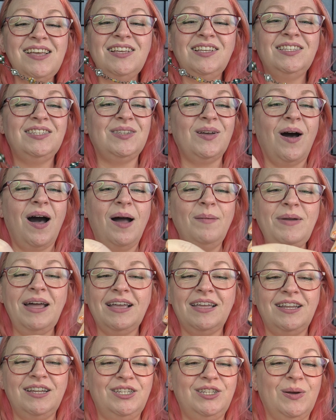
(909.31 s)
So I'm not
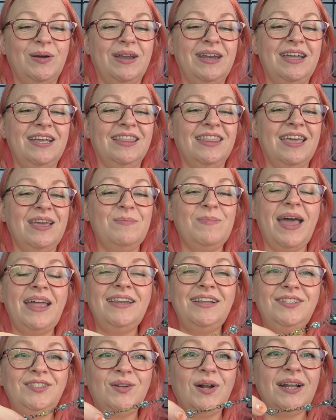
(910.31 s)
going to do any like
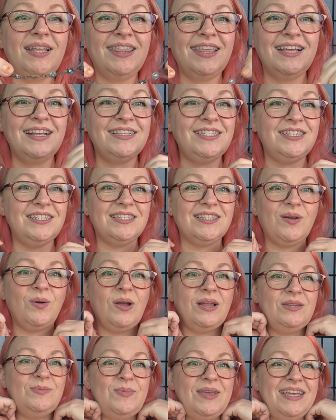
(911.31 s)
pendants or anything. It's just
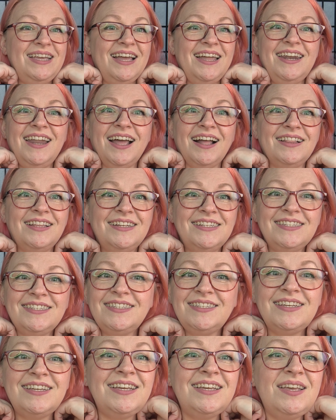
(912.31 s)
going to be a
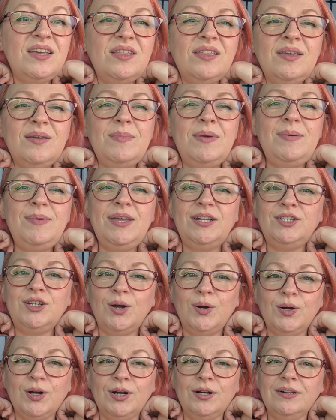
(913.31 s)
necklace, like maybe a
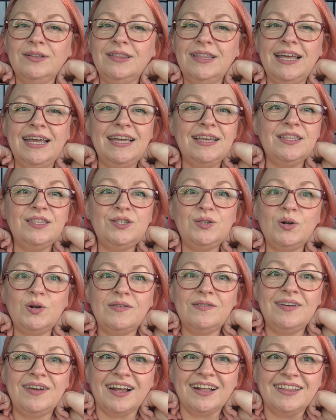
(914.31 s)
choker length sort
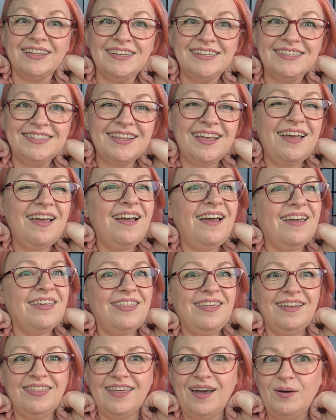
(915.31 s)
of necklace. I
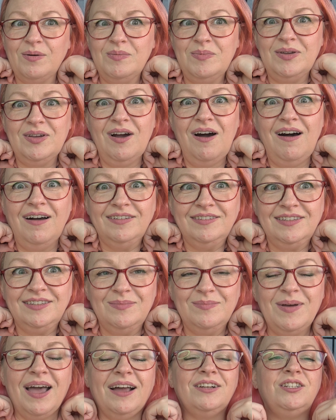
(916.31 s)
think that would be
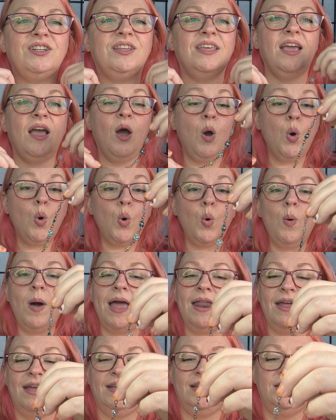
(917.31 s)
awesome, actually. Ooh,
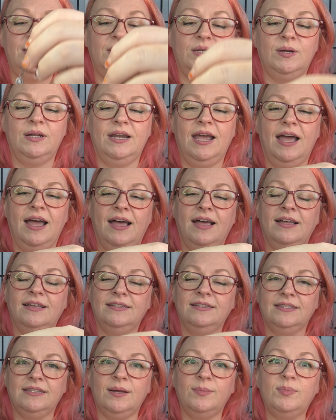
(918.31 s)
and I could do it
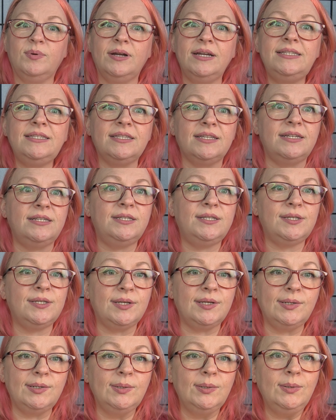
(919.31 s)
as a bracelet
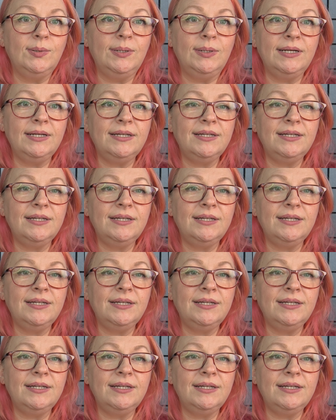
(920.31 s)
too.